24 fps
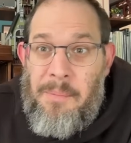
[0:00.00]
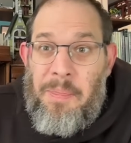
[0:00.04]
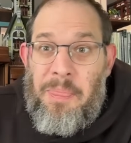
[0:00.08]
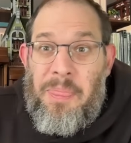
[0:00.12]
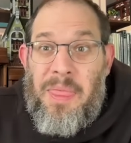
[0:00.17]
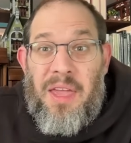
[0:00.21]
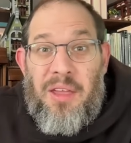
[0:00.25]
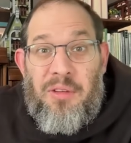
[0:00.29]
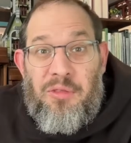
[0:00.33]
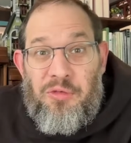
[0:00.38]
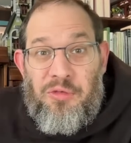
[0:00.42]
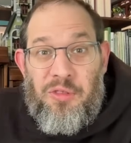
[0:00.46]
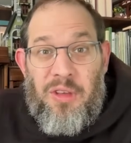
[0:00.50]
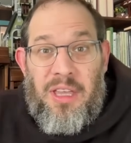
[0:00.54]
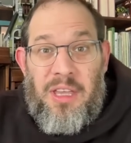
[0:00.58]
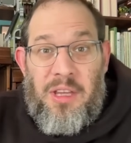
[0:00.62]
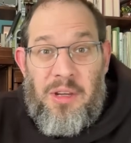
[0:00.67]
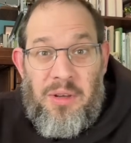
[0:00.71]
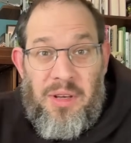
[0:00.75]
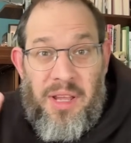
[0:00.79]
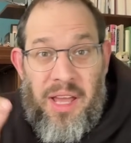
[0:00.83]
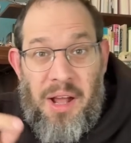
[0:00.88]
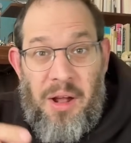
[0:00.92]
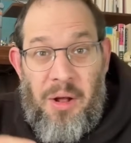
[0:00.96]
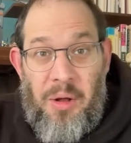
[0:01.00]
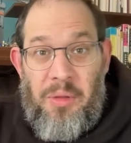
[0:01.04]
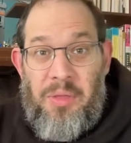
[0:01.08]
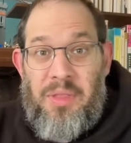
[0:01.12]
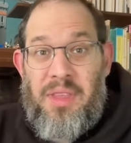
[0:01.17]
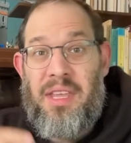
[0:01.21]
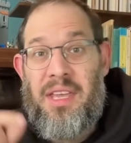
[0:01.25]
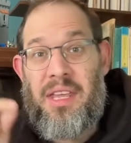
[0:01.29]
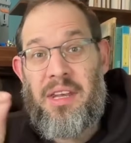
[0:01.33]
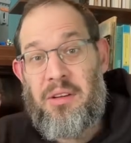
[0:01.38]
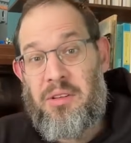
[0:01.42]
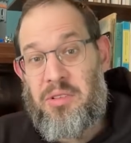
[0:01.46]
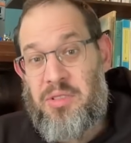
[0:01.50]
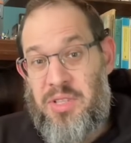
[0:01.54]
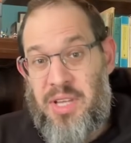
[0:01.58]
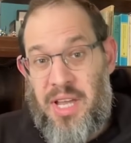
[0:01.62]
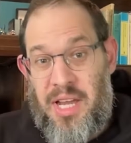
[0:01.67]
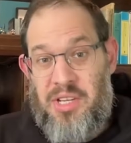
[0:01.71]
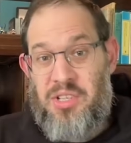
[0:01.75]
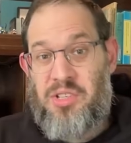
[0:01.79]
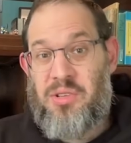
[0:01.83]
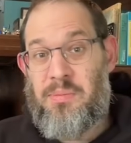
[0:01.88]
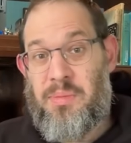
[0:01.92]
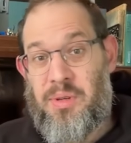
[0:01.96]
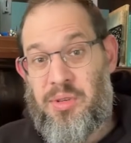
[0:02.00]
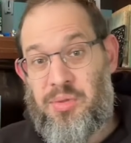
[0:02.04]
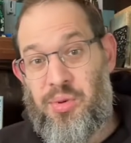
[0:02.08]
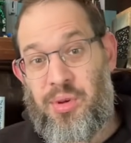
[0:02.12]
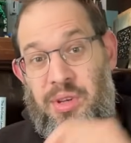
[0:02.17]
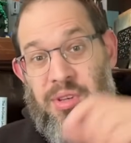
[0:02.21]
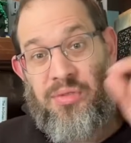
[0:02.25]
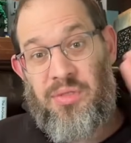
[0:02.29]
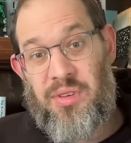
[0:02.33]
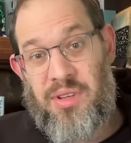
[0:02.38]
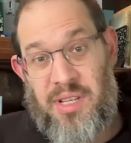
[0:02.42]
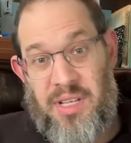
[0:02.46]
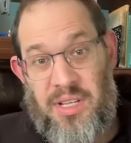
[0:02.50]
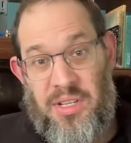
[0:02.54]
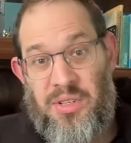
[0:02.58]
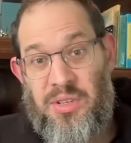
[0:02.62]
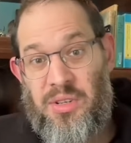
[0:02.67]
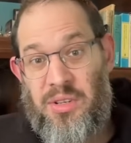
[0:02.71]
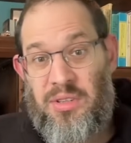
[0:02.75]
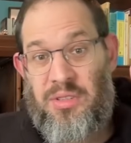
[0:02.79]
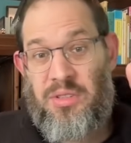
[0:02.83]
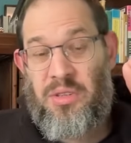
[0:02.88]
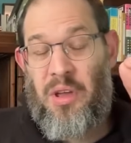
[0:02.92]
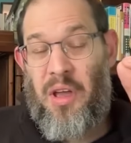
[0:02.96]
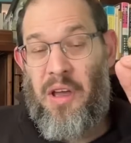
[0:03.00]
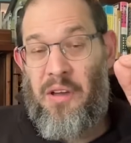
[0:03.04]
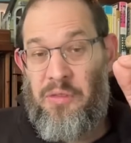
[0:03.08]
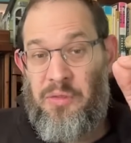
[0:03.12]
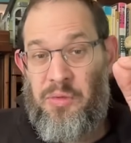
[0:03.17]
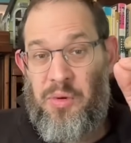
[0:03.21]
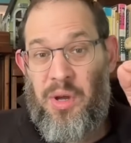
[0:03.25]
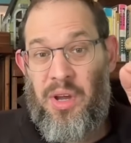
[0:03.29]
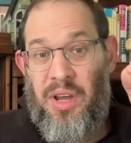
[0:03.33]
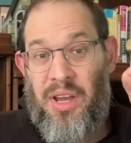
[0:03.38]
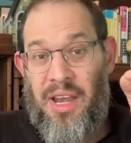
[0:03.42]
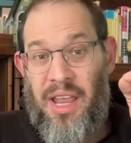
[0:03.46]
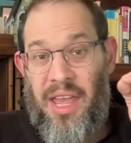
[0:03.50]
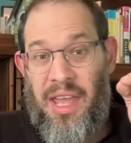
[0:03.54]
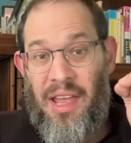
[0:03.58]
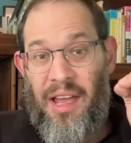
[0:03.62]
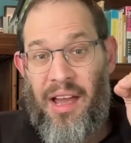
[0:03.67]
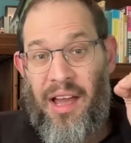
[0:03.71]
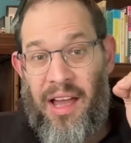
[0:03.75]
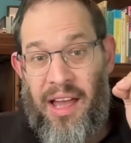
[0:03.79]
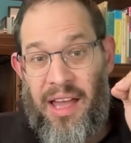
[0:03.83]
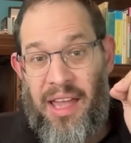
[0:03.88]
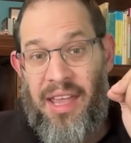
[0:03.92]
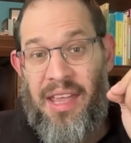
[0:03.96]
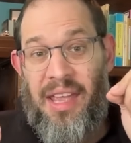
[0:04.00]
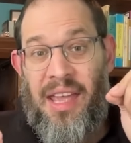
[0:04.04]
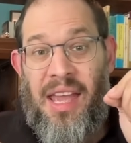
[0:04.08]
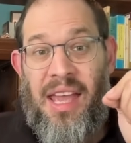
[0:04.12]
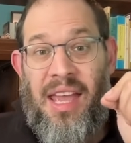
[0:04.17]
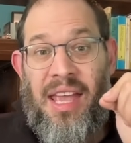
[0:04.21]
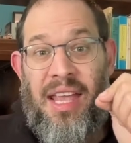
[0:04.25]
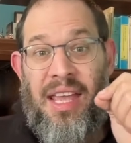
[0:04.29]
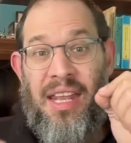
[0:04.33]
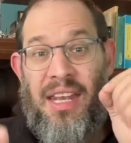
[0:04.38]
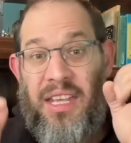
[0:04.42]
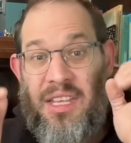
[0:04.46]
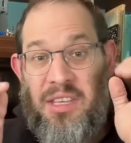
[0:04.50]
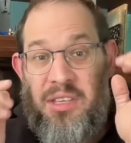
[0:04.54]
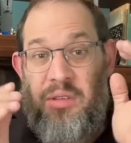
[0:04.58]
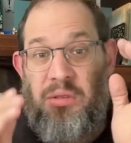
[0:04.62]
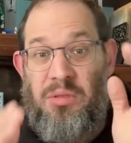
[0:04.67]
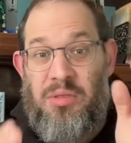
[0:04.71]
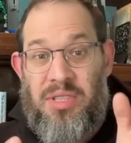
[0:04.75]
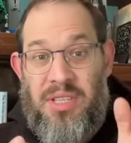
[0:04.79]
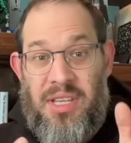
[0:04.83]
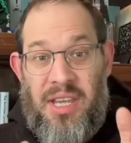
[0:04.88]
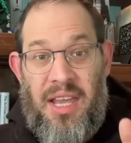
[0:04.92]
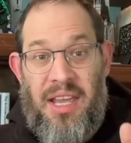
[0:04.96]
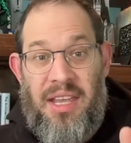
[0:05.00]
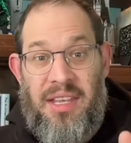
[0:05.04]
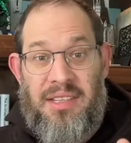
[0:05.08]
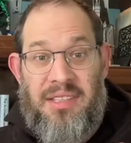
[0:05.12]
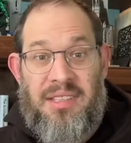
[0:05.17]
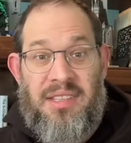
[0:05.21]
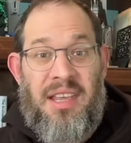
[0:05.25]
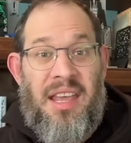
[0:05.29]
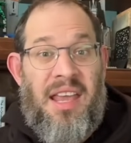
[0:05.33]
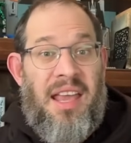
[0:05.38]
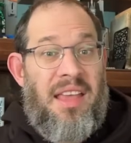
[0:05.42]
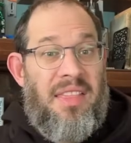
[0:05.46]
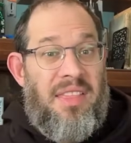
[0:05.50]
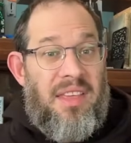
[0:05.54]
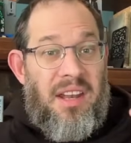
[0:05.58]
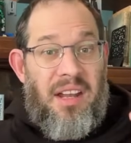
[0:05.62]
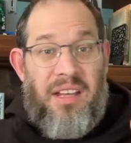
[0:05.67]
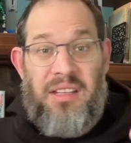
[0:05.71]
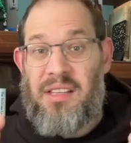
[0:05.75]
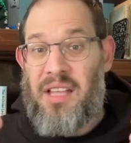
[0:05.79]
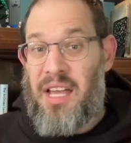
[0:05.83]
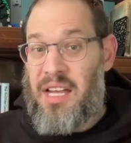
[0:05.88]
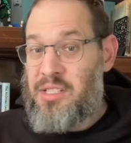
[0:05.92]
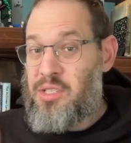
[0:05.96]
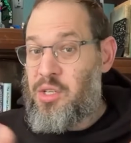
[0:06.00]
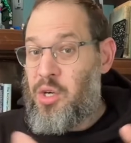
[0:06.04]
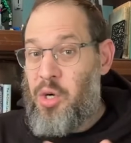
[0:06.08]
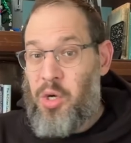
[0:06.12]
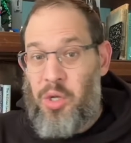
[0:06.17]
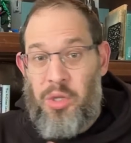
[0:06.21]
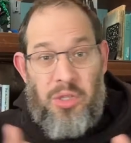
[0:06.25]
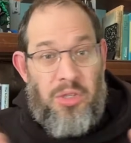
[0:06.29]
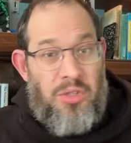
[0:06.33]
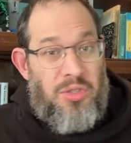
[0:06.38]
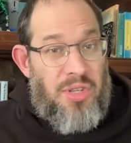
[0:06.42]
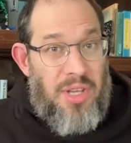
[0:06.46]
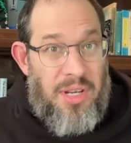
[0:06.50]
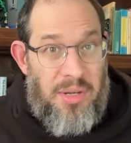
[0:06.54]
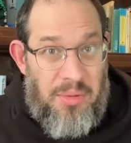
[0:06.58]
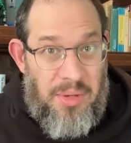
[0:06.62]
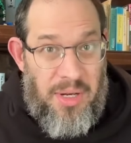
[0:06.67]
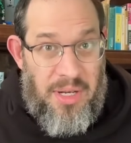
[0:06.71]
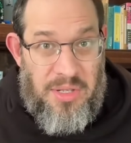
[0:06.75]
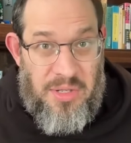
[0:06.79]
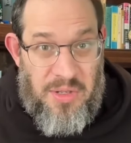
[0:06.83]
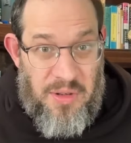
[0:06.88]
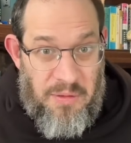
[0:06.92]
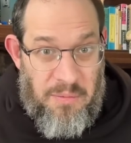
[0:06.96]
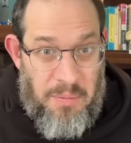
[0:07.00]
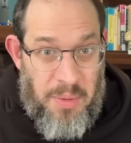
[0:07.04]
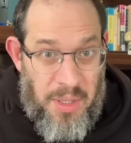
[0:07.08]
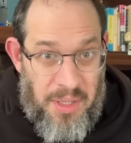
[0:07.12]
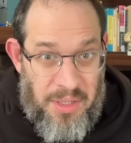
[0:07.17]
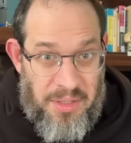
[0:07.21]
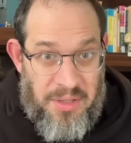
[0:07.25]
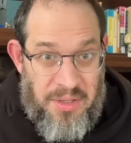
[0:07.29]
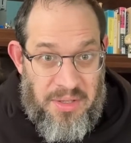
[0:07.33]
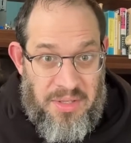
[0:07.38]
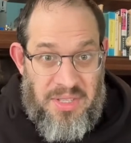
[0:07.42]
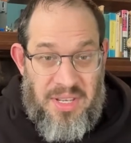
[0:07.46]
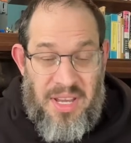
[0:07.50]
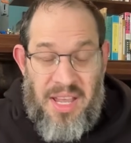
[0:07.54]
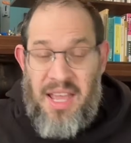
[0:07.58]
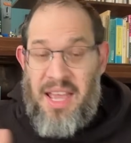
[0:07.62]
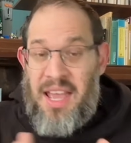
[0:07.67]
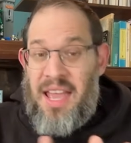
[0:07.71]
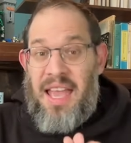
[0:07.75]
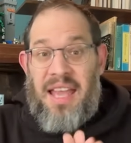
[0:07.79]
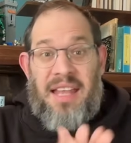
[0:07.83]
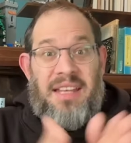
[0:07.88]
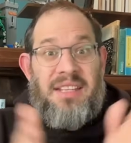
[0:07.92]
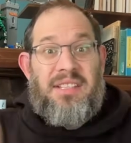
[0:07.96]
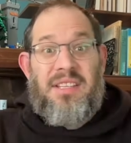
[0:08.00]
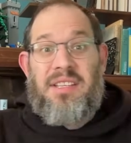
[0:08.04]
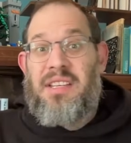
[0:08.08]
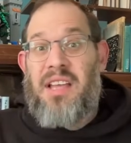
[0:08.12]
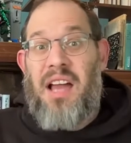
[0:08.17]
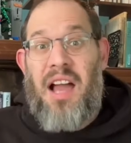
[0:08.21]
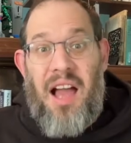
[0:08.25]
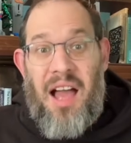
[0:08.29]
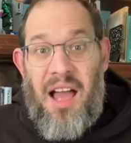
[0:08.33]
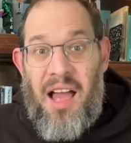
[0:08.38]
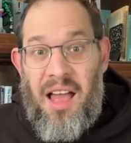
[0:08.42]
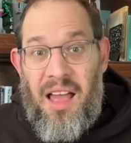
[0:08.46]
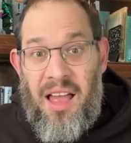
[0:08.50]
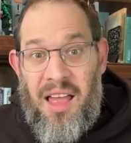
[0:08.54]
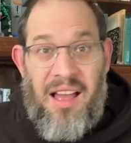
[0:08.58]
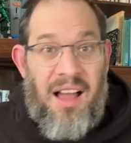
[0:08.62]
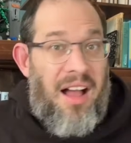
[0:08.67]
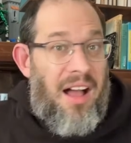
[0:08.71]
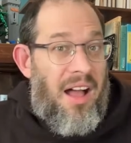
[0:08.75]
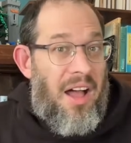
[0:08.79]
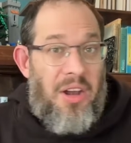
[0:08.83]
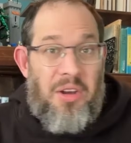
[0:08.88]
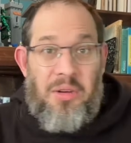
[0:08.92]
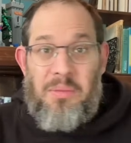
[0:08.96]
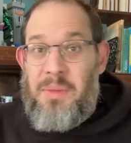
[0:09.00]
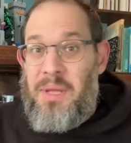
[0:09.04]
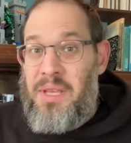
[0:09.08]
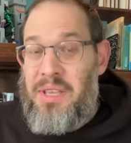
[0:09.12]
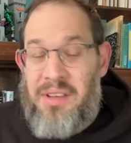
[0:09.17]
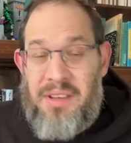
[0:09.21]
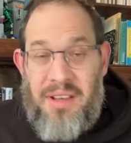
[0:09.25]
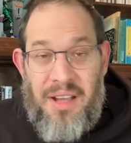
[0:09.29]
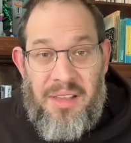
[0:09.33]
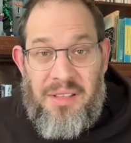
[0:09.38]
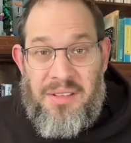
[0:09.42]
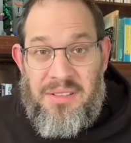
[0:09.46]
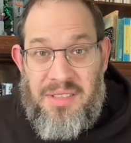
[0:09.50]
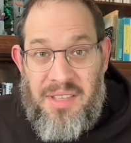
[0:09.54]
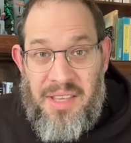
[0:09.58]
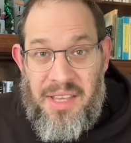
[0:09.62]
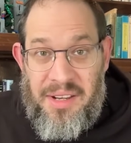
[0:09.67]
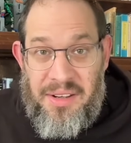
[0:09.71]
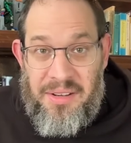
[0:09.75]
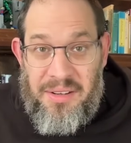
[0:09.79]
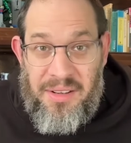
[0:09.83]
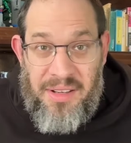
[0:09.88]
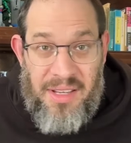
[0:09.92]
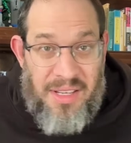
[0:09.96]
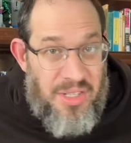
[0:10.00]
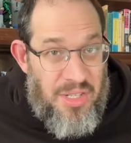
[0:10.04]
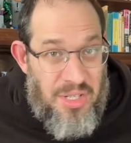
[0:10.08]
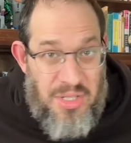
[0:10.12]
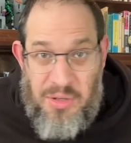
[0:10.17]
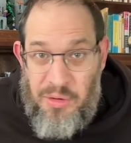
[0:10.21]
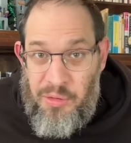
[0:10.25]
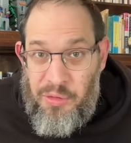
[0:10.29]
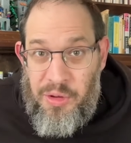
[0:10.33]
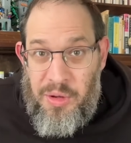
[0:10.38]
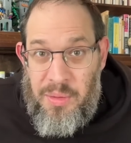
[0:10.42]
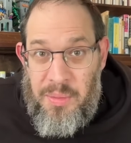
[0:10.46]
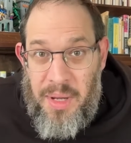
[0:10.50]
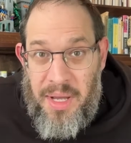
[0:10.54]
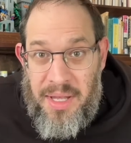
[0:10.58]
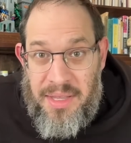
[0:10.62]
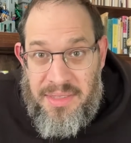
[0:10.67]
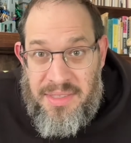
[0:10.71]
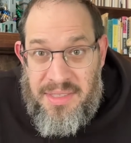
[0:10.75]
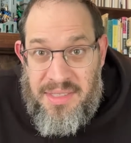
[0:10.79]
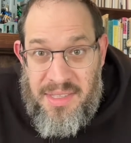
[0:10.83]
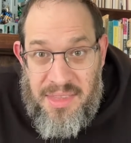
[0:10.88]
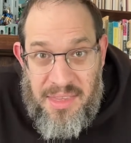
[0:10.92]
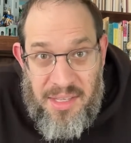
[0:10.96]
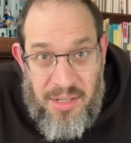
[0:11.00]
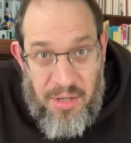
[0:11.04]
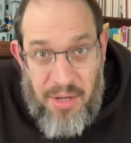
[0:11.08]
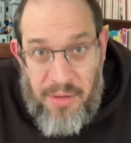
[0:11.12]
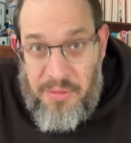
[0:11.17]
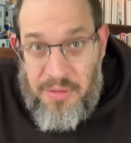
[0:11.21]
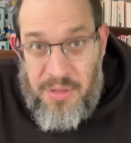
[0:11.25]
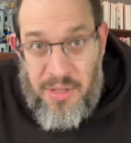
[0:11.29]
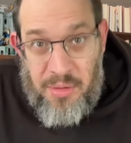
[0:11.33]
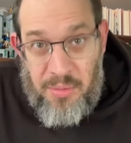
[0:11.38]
They figured out the intersection between traditional software and AI in a use case that unlocked a whole new generation of builders And ta-da, $100 million later, in just a few months, they're off to the